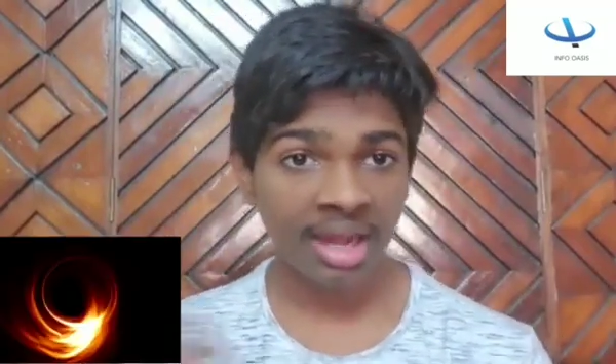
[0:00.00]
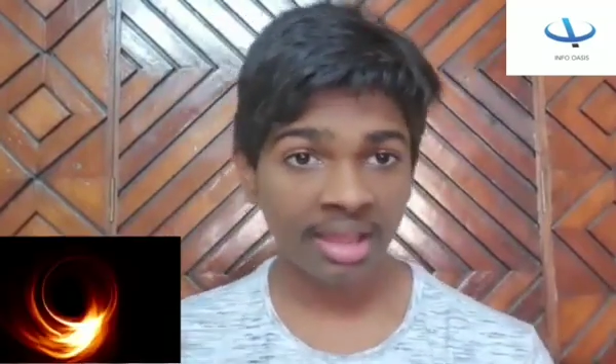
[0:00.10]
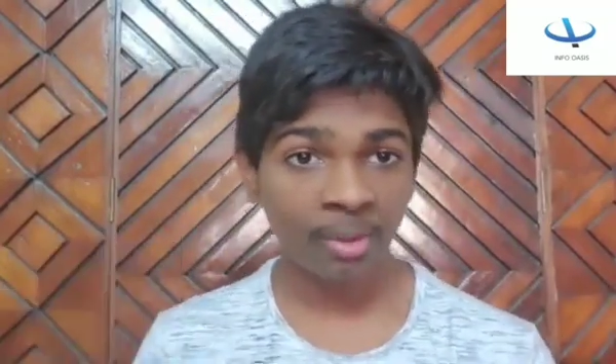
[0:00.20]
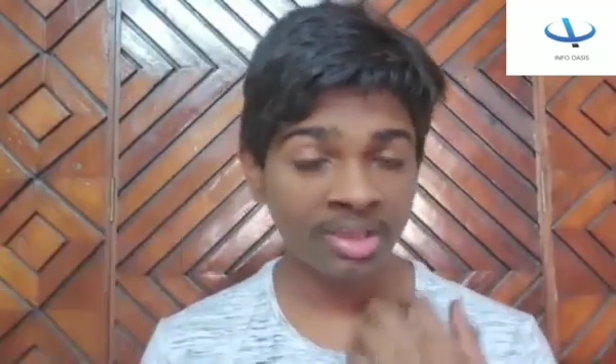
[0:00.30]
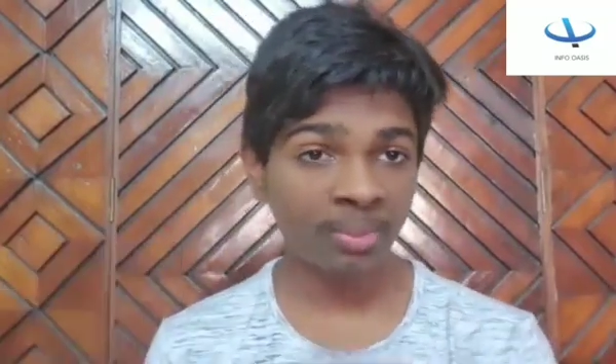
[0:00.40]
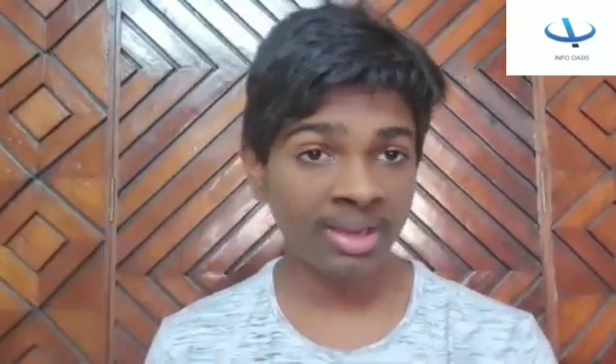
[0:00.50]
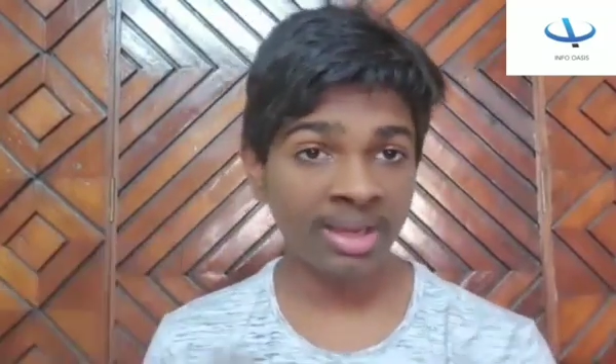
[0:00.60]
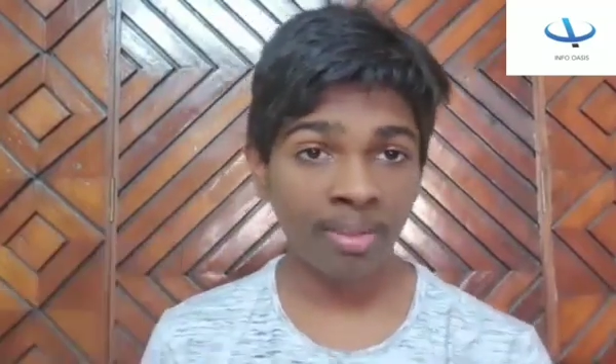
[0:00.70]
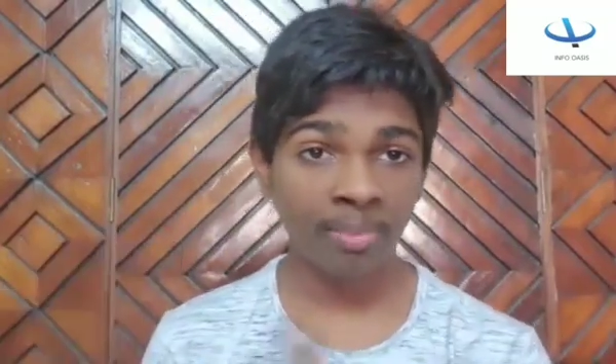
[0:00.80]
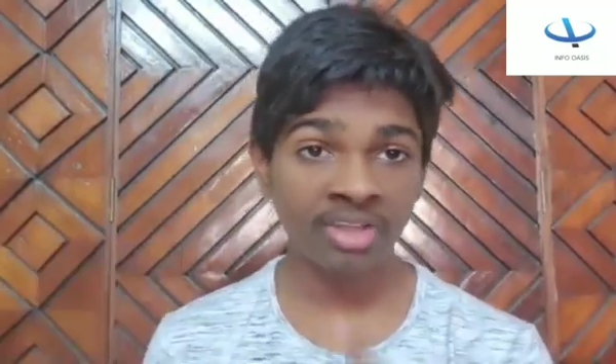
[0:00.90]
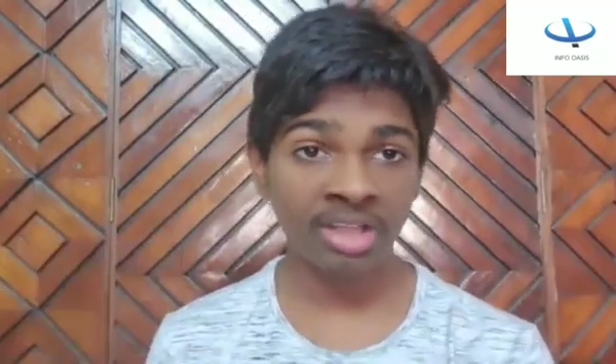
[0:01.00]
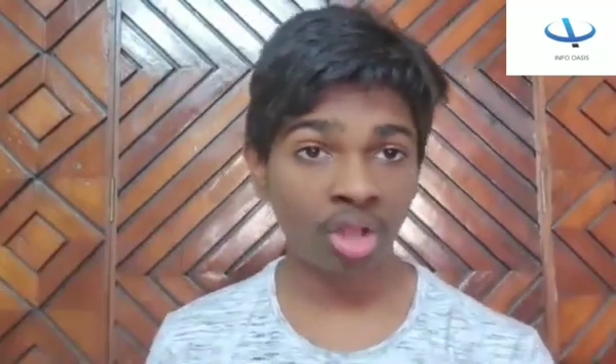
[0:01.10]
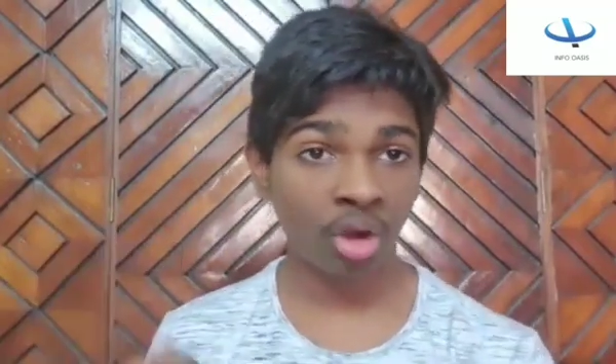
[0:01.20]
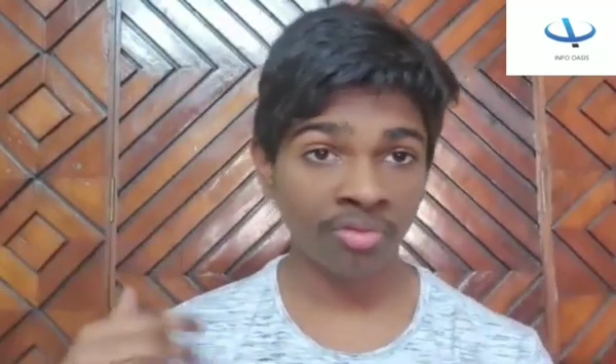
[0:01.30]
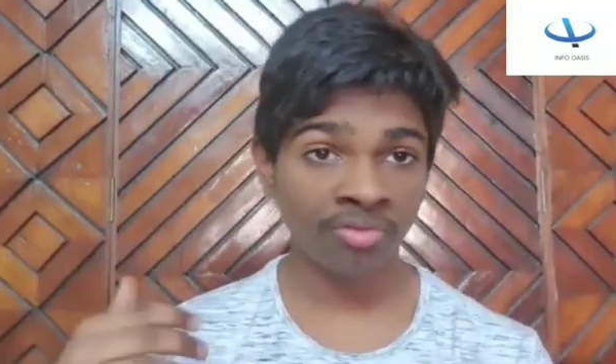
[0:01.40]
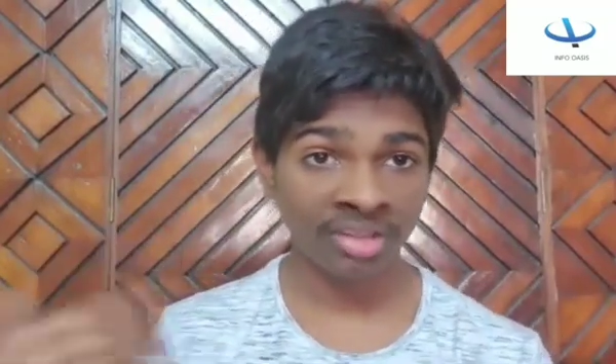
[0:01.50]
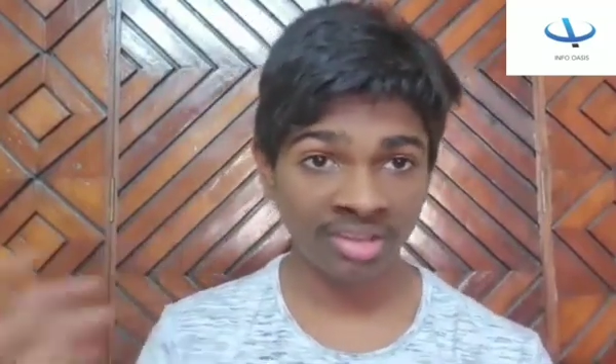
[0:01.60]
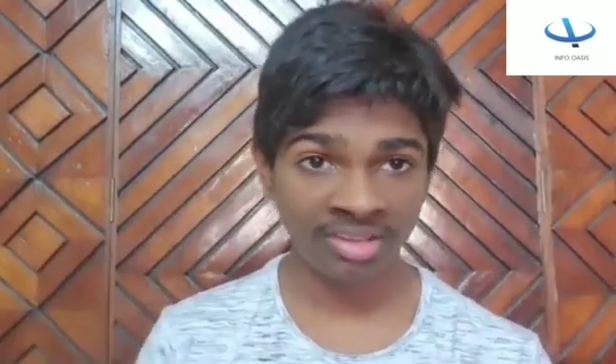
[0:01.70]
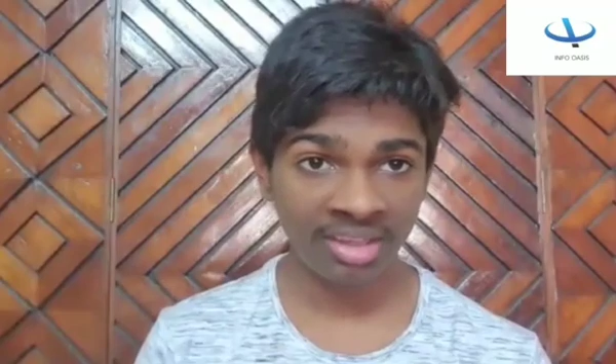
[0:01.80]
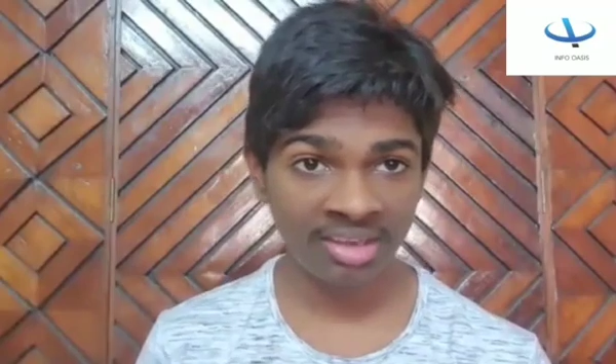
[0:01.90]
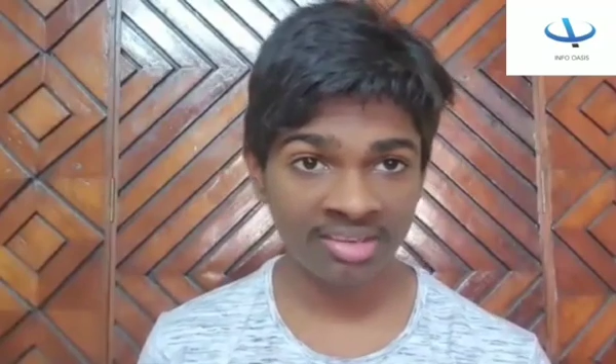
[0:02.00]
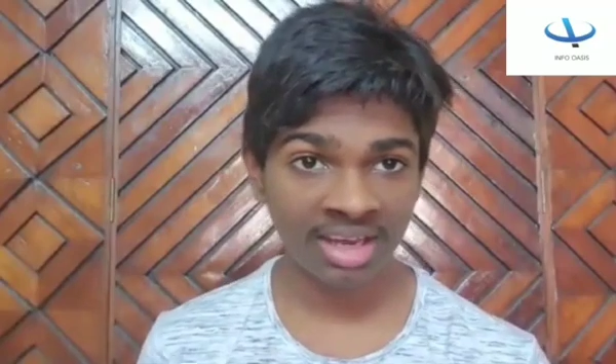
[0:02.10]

Likewise, we'll come up with a lot of other series